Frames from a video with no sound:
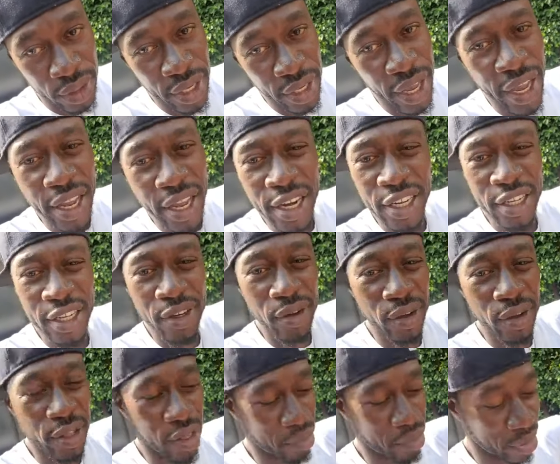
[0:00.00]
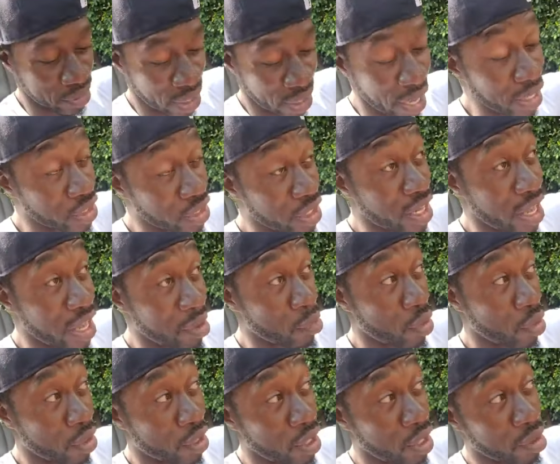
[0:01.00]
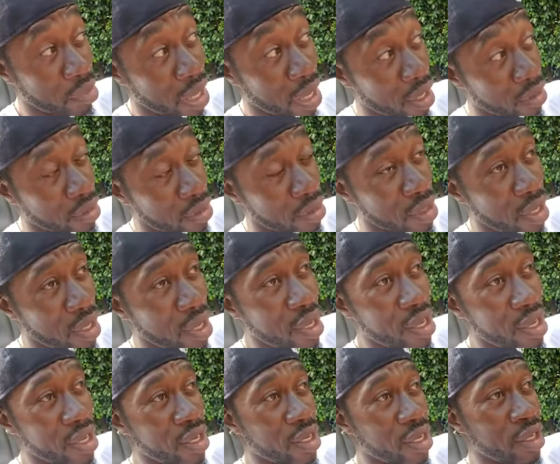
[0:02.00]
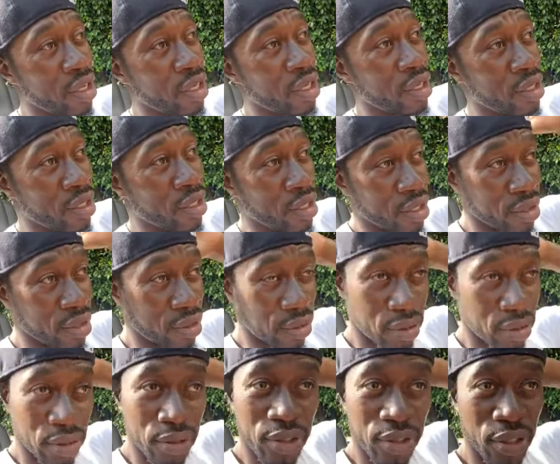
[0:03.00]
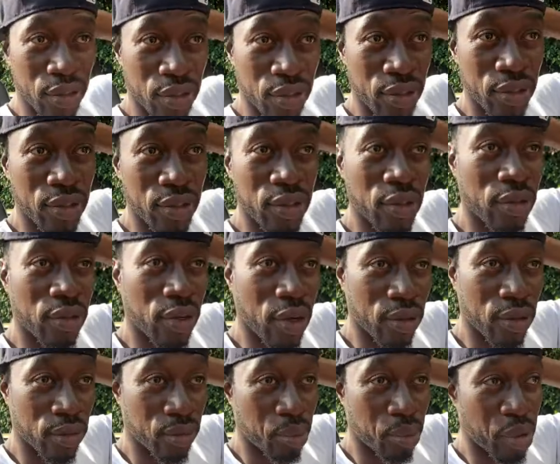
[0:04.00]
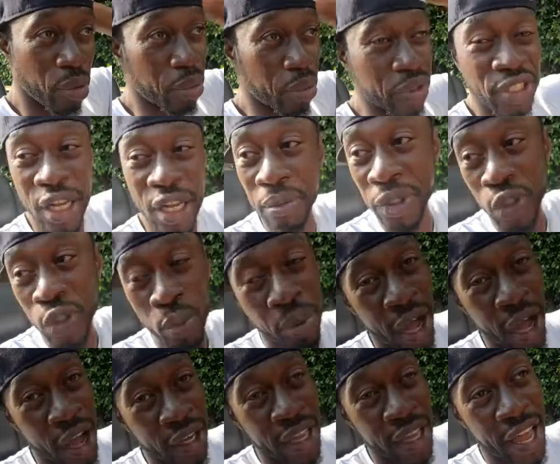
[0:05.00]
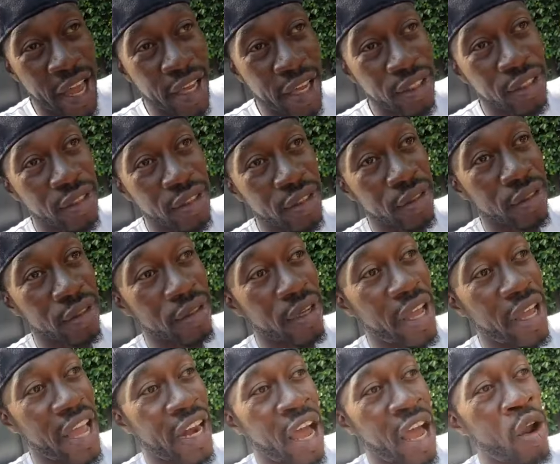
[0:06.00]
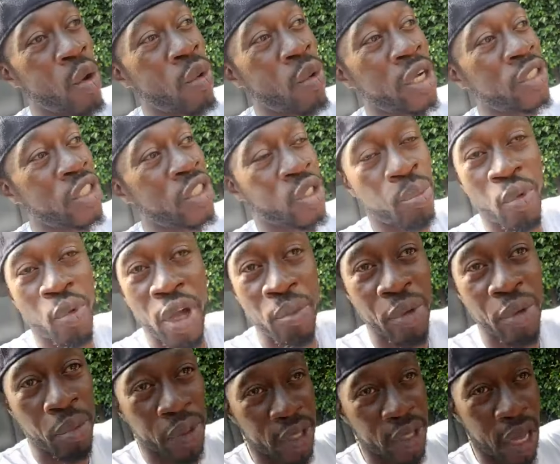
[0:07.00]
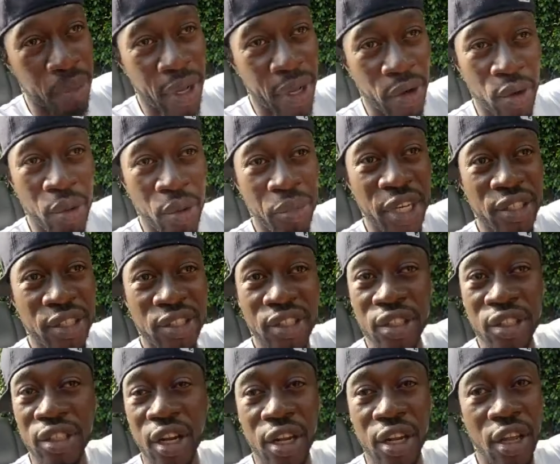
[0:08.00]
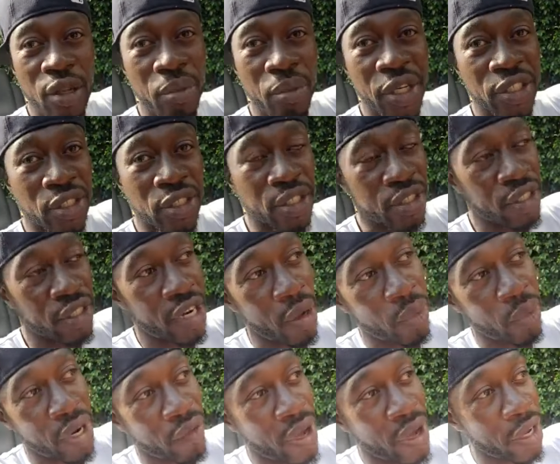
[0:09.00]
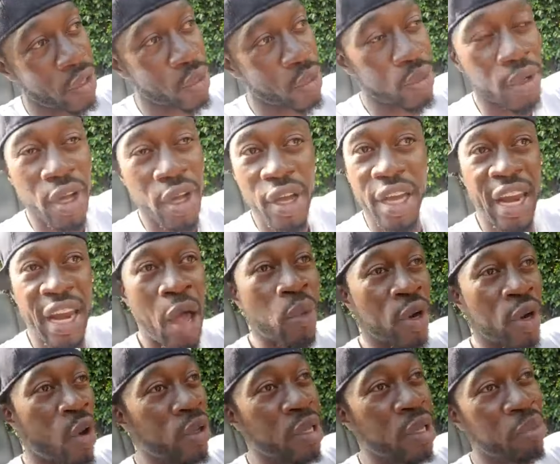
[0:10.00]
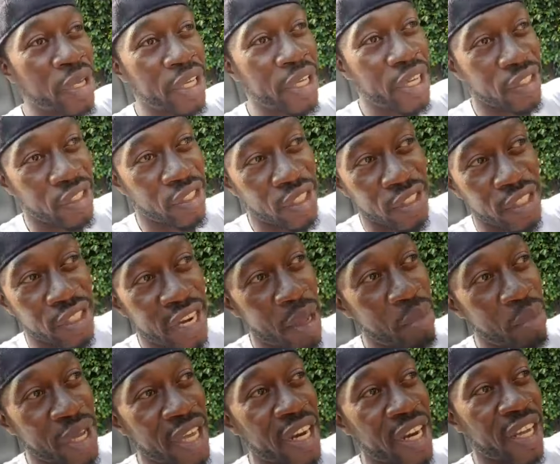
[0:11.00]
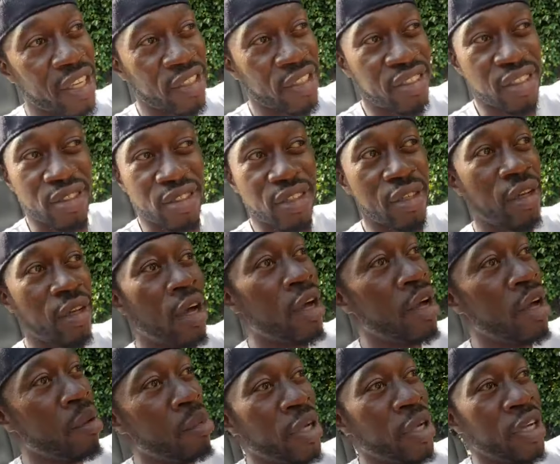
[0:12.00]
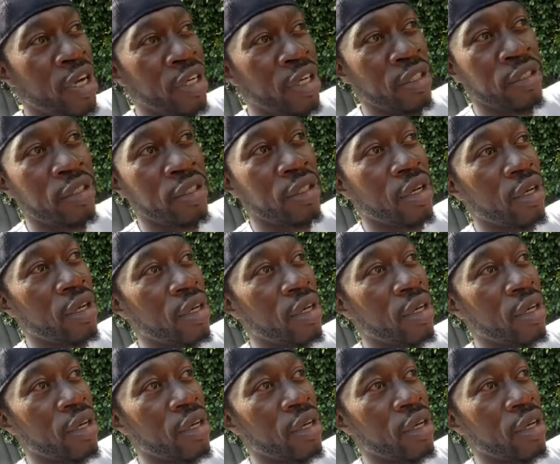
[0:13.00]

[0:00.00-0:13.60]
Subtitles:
Yeah, I gotta get on Clubhouse. I actually am on Clubhouse. It's just, you know, people be telling me to do podcasts. And I don't want to disappoint people because I'm not going to be consistent. I love to be consistent at whatever I do. And I would only be consistent at being inconsistent because